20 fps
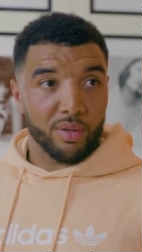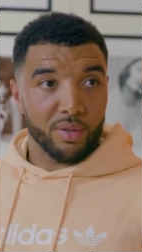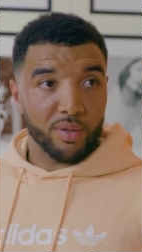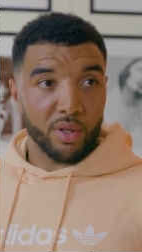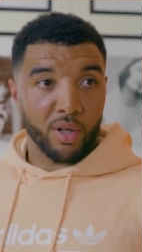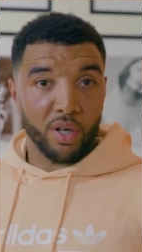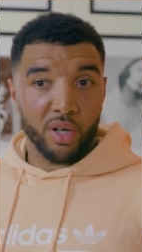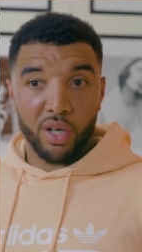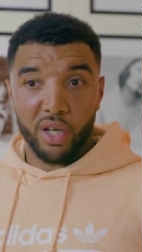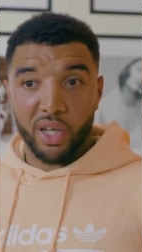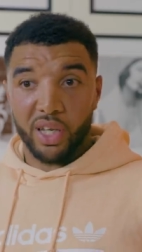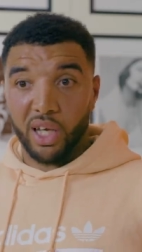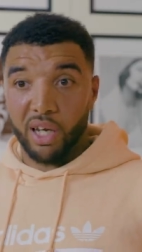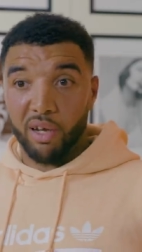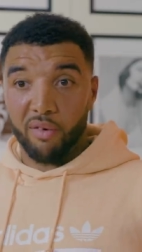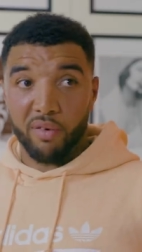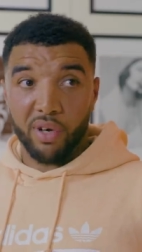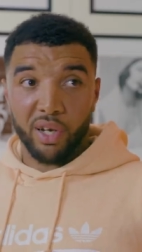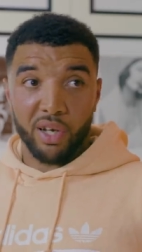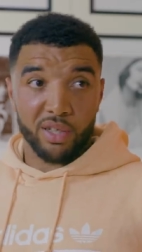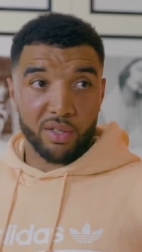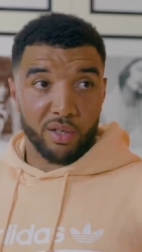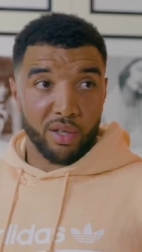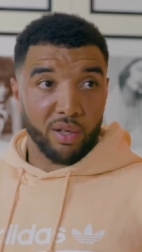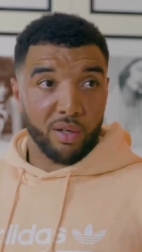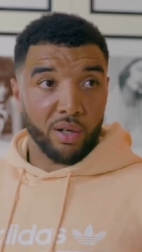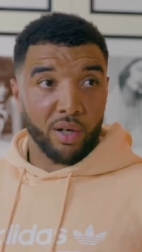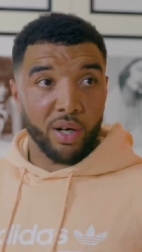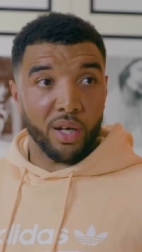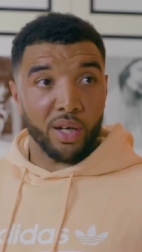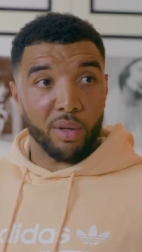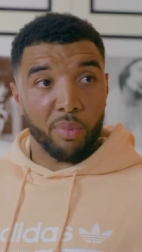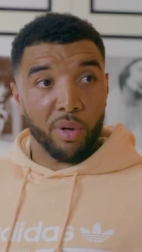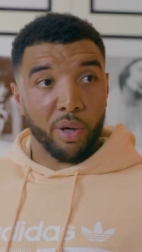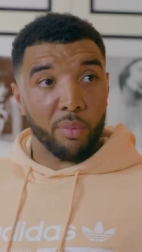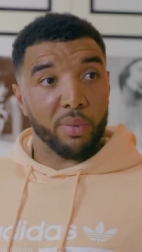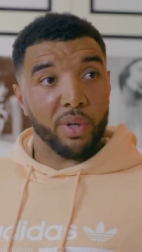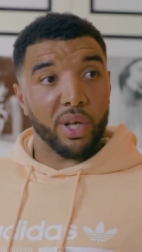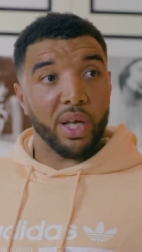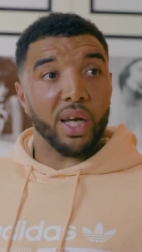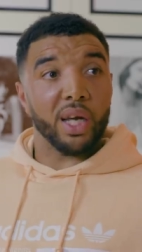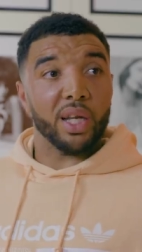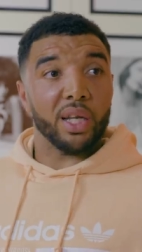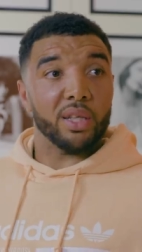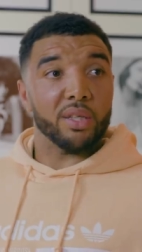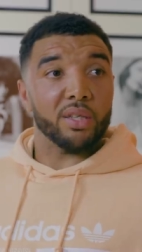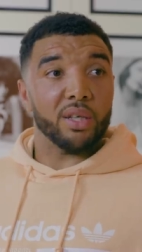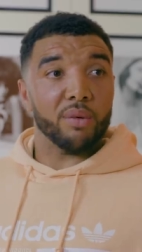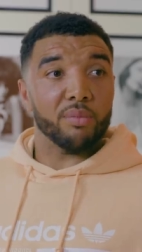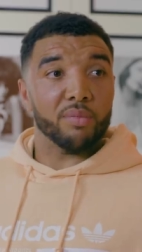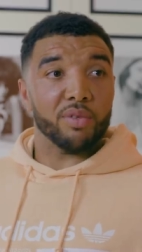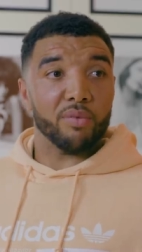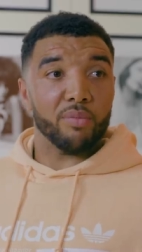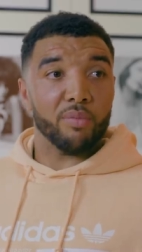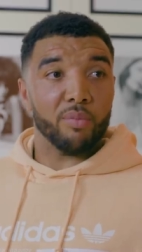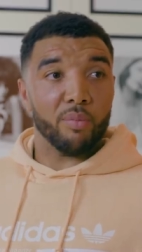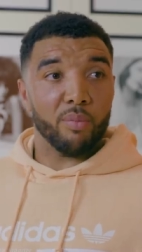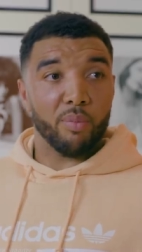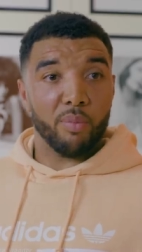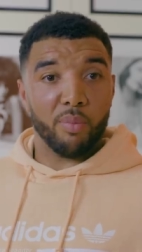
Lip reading: It's kind of like the NFL. It's highly populated in terms of